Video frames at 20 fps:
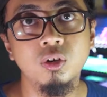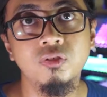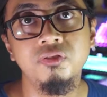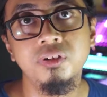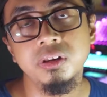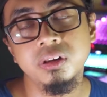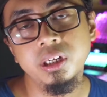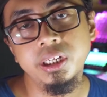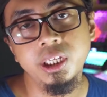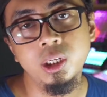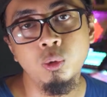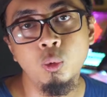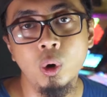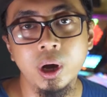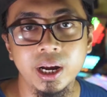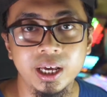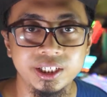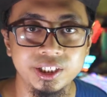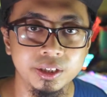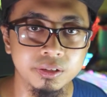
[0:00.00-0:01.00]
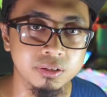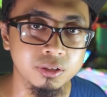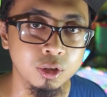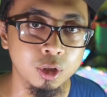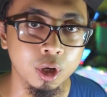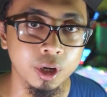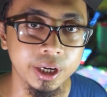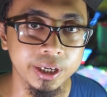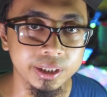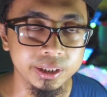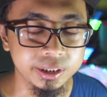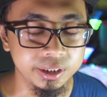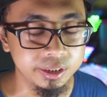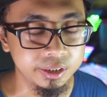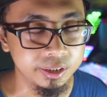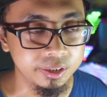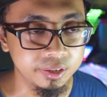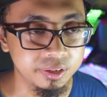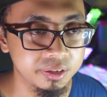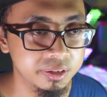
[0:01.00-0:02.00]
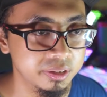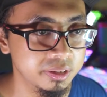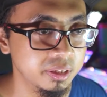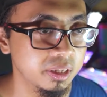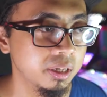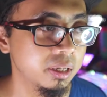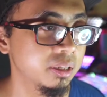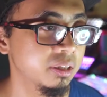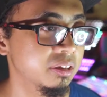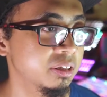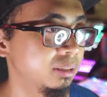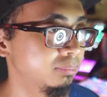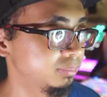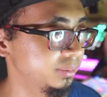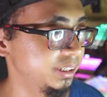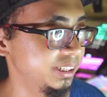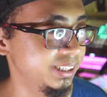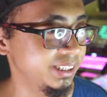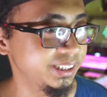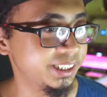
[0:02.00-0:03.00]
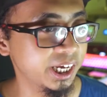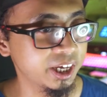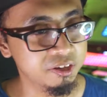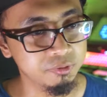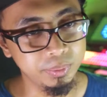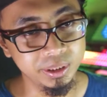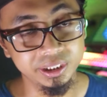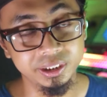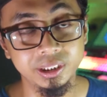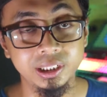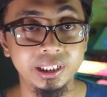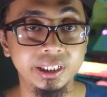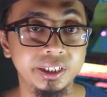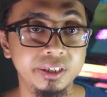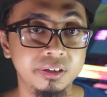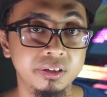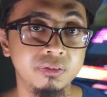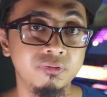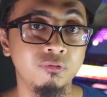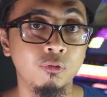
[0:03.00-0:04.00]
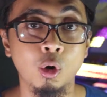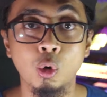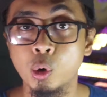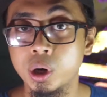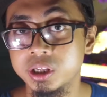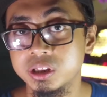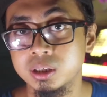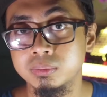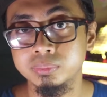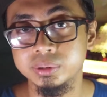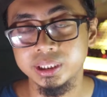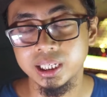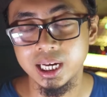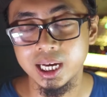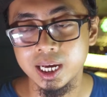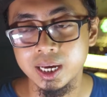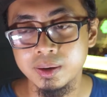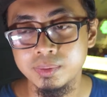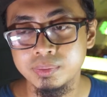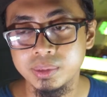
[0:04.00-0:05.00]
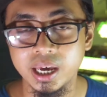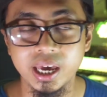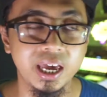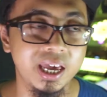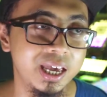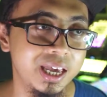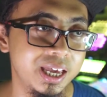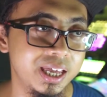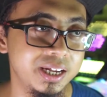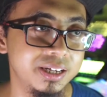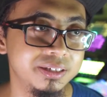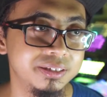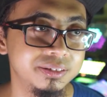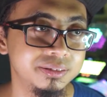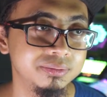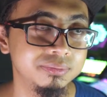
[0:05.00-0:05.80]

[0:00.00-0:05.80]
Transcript: firstly, what I just got is something that has been released for quite some time, and